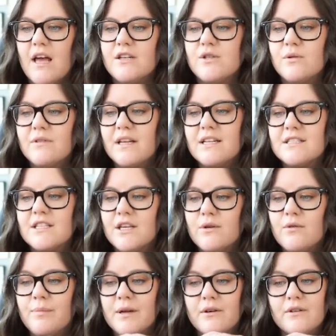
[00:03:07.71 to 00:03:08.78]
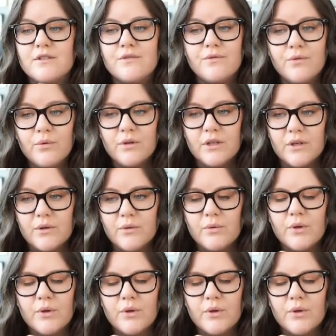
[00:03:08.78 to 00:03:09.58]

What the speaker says: Don't let its cute appearance fool you.